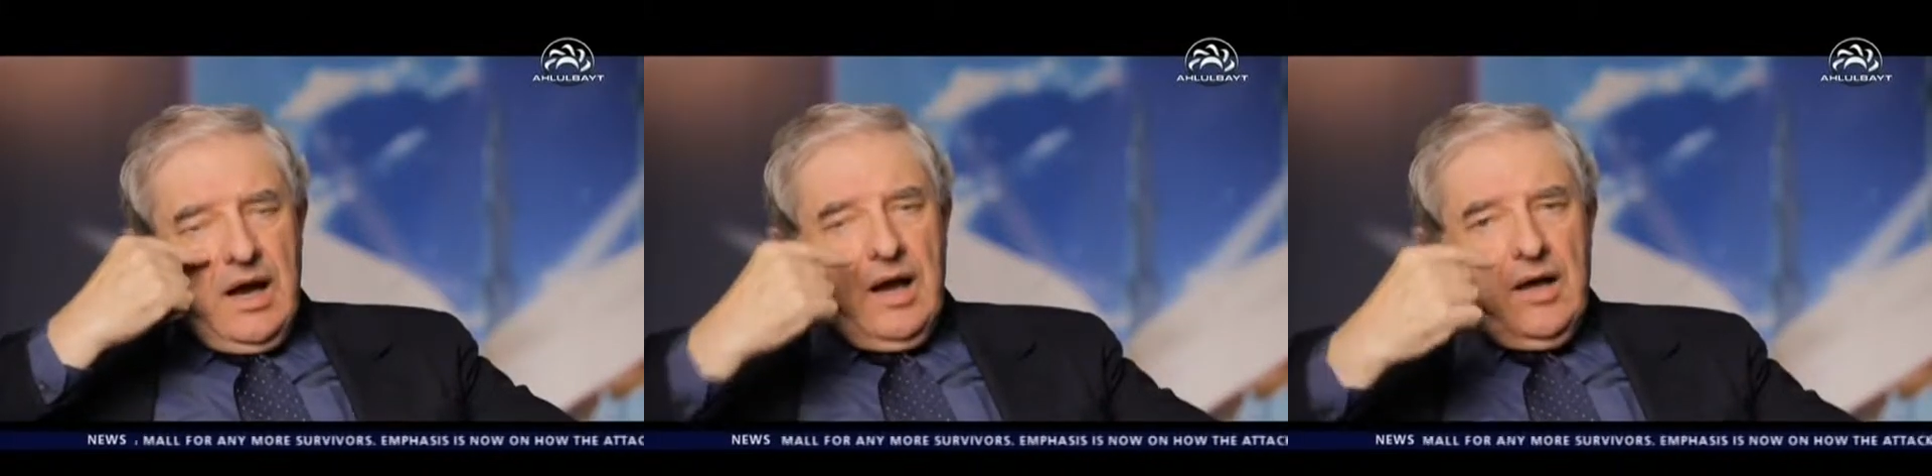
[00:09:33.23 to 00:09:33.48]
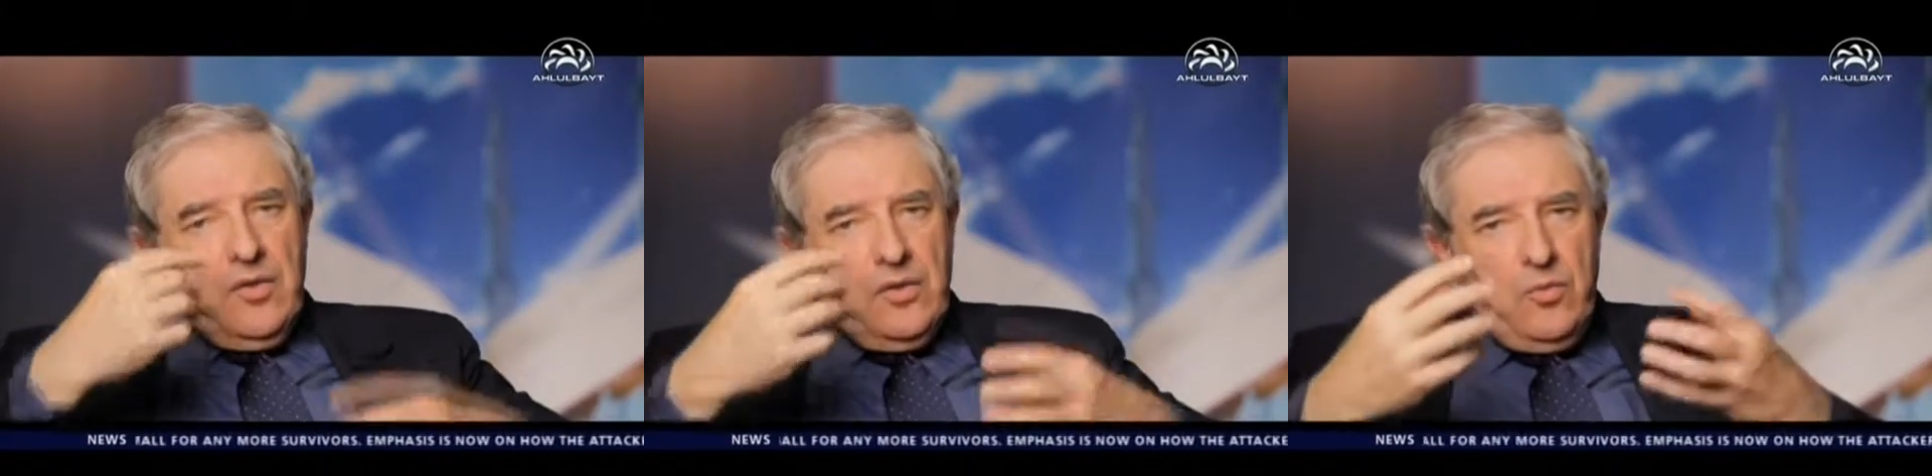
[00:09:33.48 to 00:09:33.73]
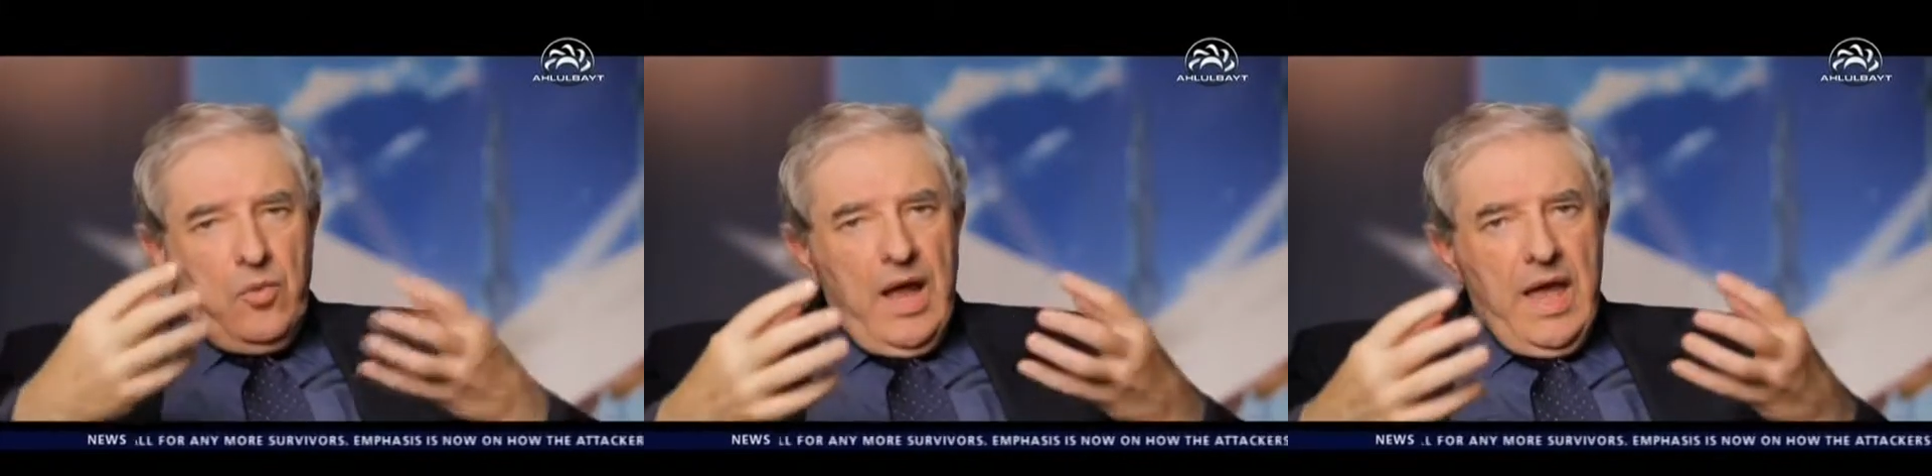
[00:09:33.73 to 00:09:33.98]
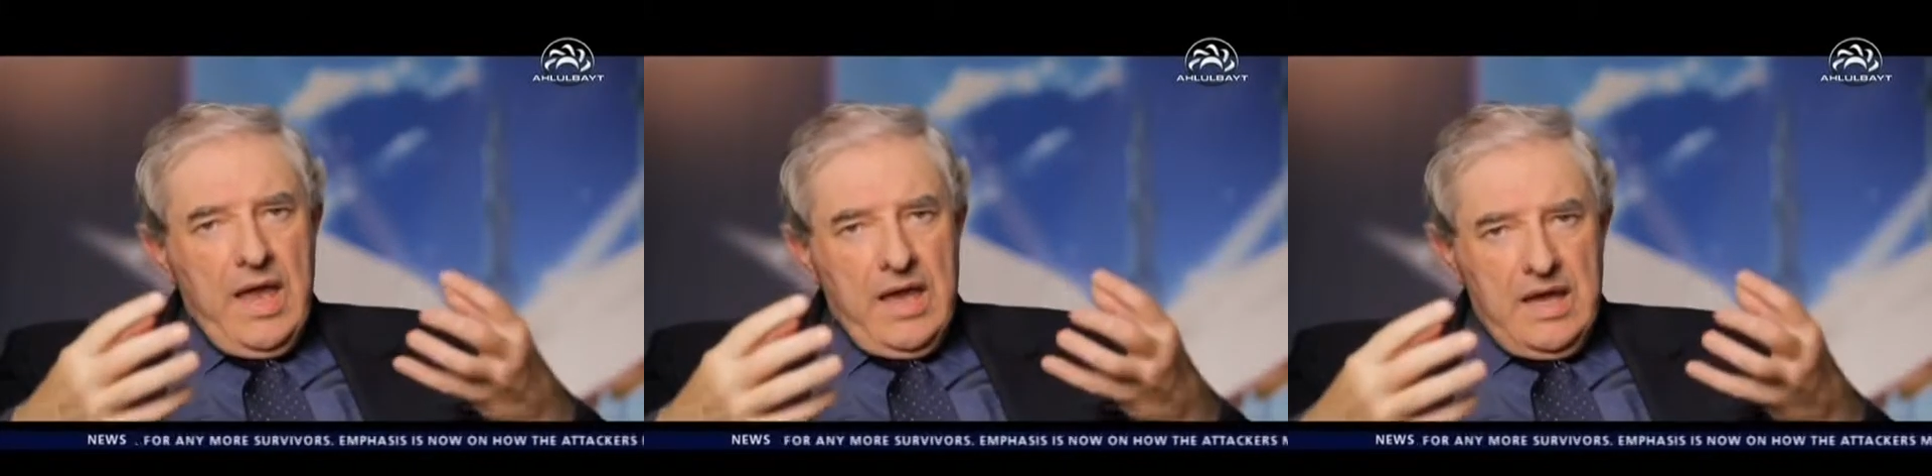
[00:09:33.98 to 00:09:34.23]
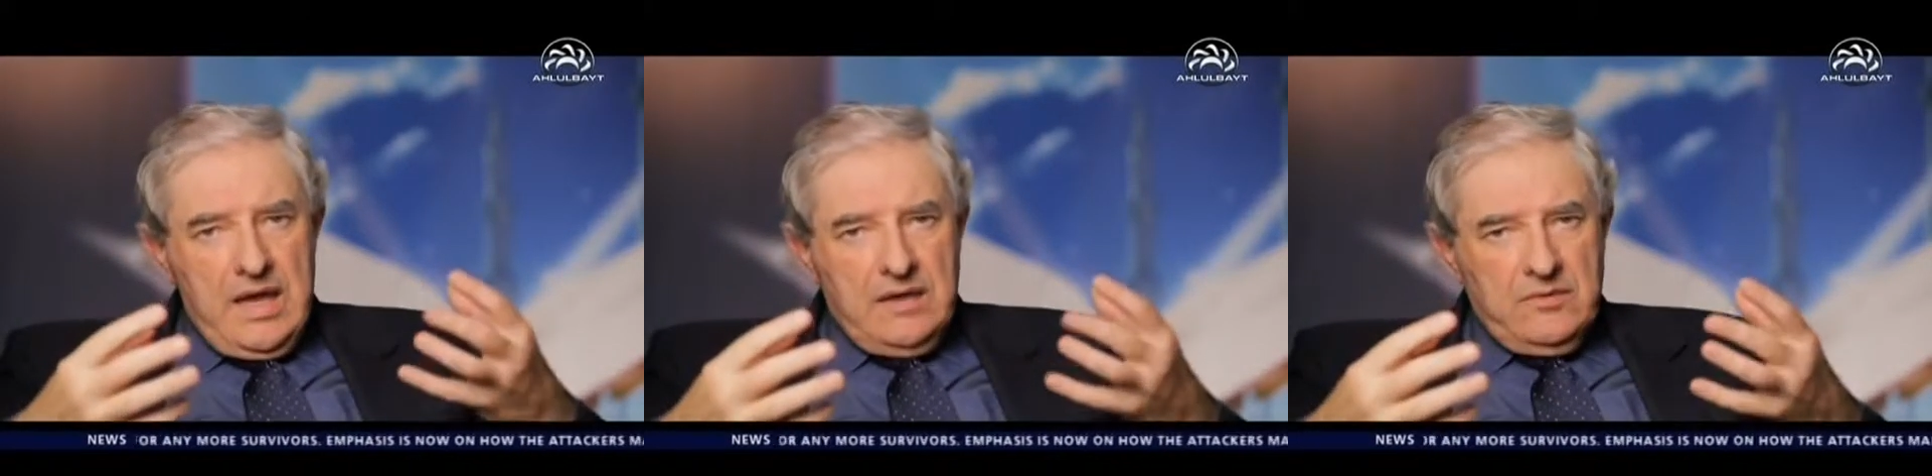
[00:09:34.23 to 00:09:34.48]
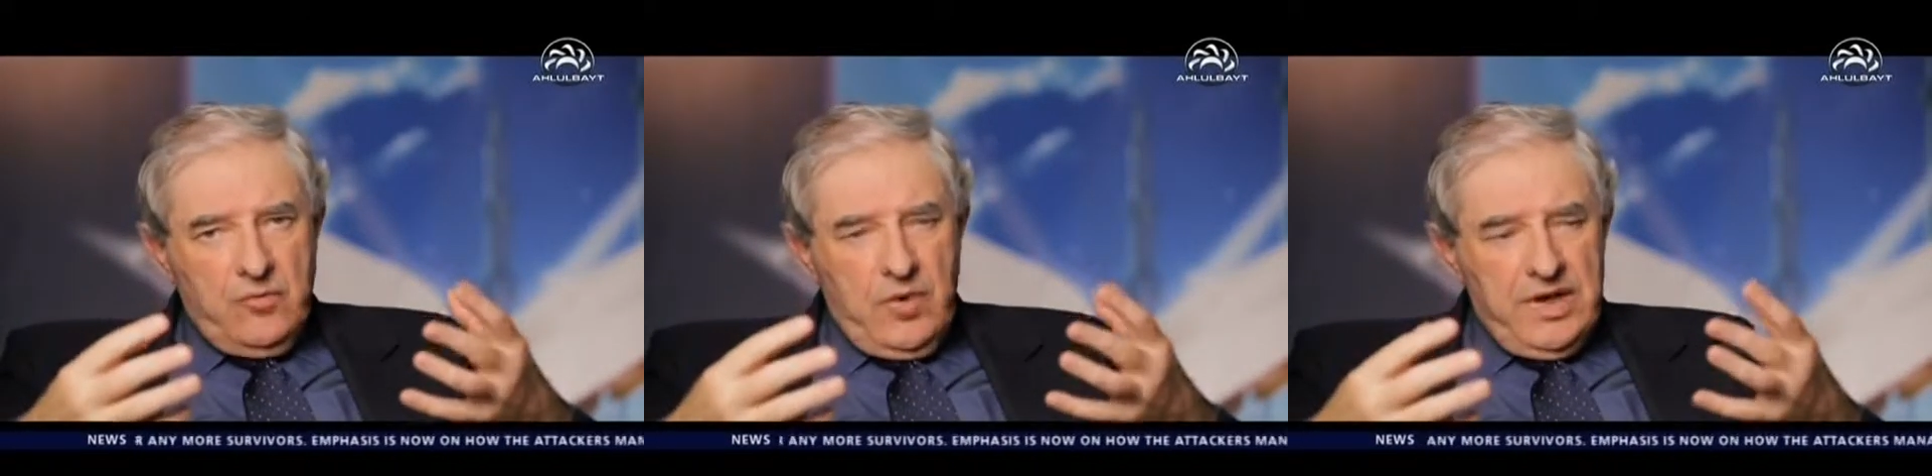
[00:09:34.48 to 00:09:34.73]
are the way
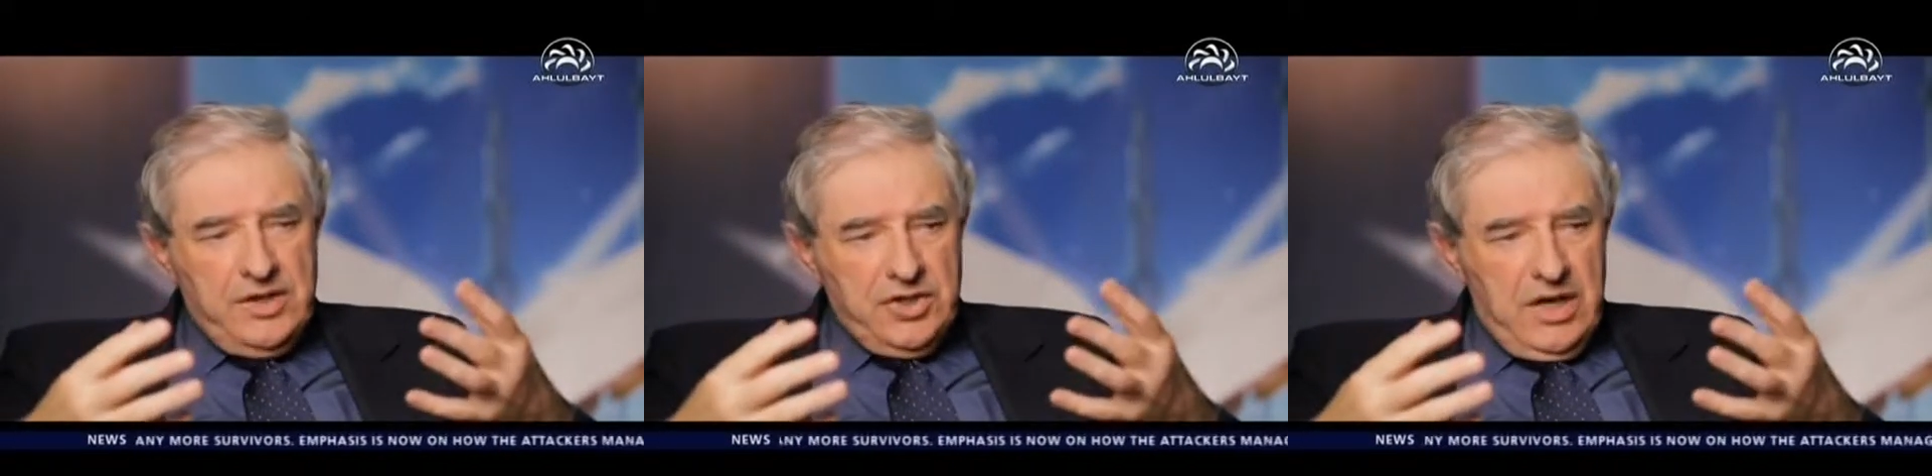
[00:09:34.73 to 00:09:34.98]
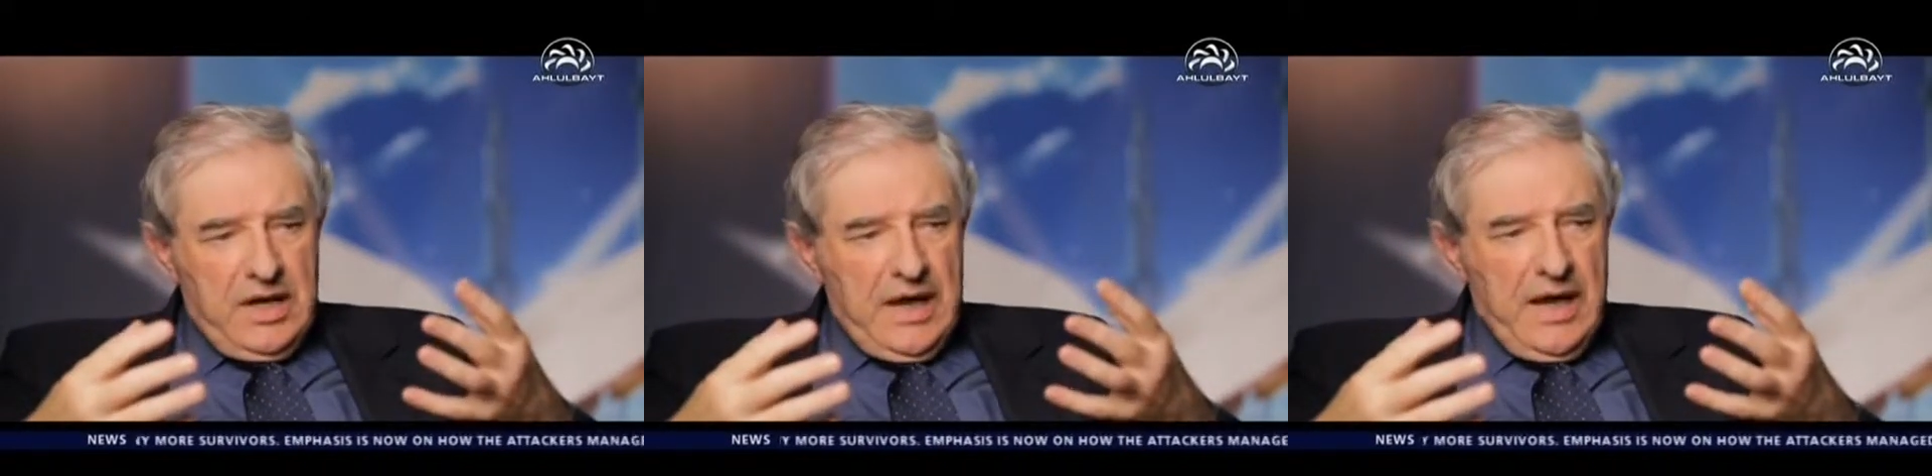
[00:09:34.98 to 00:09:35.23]
in which